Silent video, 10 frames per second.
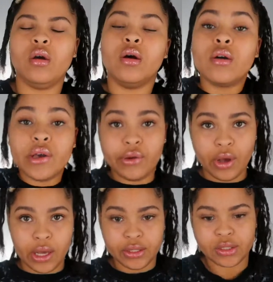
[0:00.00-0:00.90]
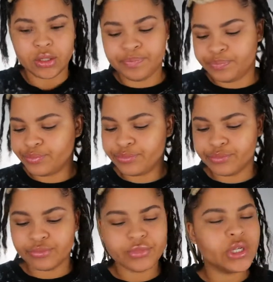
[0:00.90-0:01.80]
Okay, you guys.
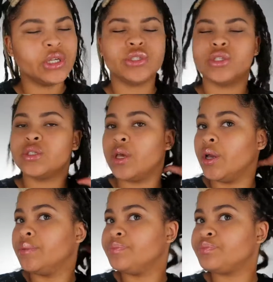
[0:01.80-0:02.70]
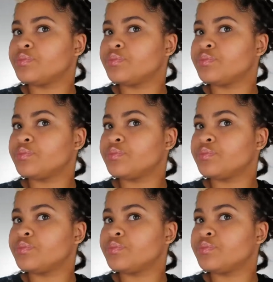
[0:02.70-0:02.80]
It's just hair.